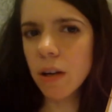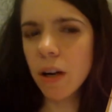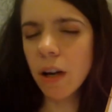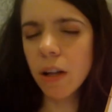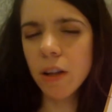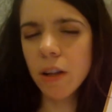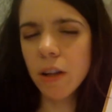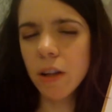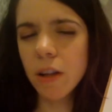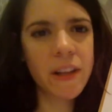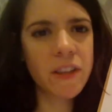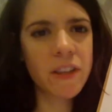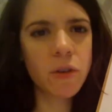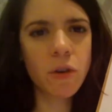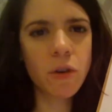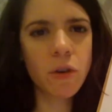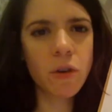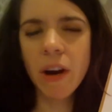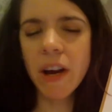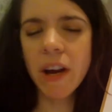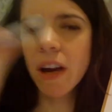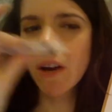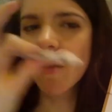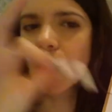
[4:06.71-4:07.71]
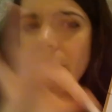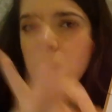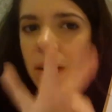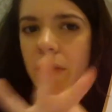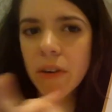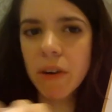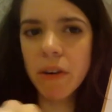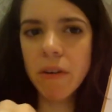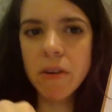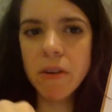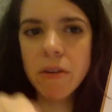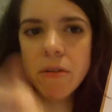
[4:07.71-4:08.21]
color pencil, crayon,
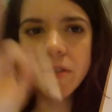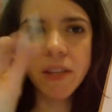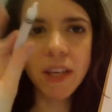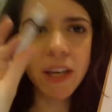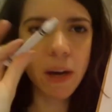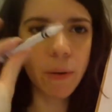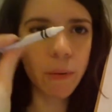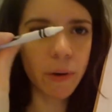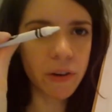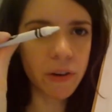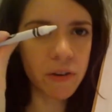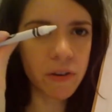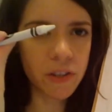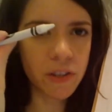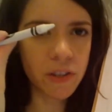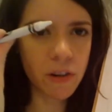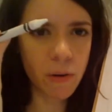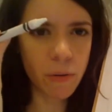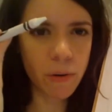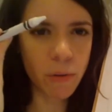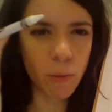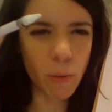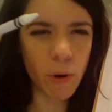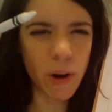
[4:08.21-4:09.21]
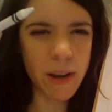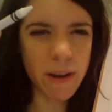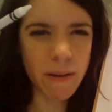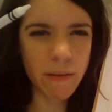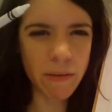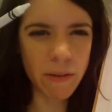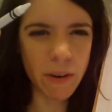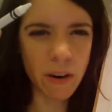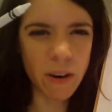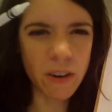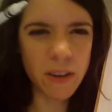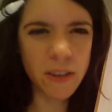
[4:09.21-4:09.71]
whatever you're using, I want you to start with white
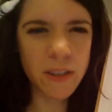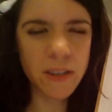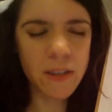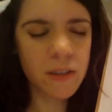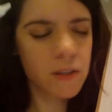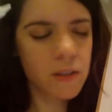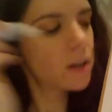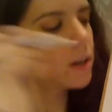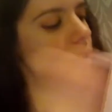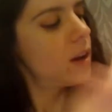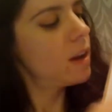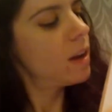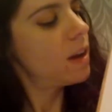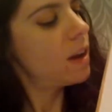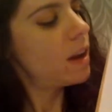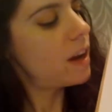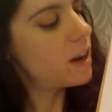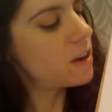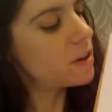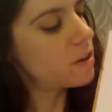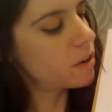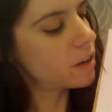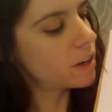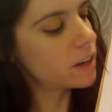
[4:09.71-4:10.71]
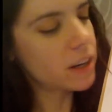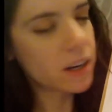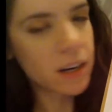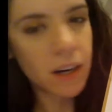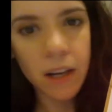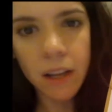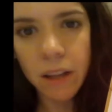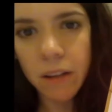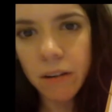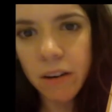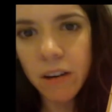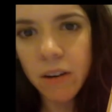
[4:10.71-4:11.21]
first. And you're going to
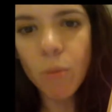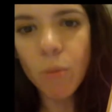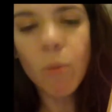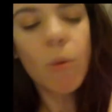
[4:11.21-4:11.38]
color in